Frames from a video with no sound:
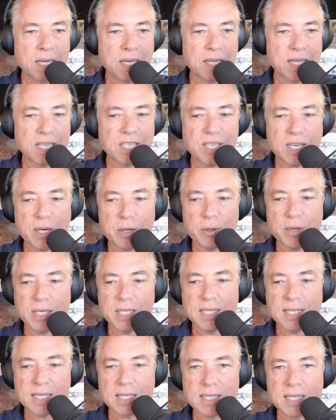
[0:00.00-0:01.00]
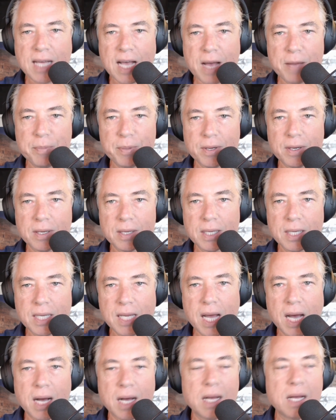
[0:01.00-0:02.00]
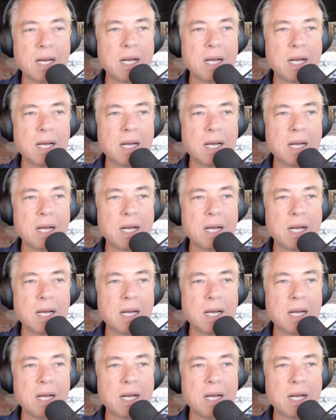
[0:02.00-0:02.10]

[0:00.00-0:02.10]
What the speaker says: then January 6th happened. Yeah.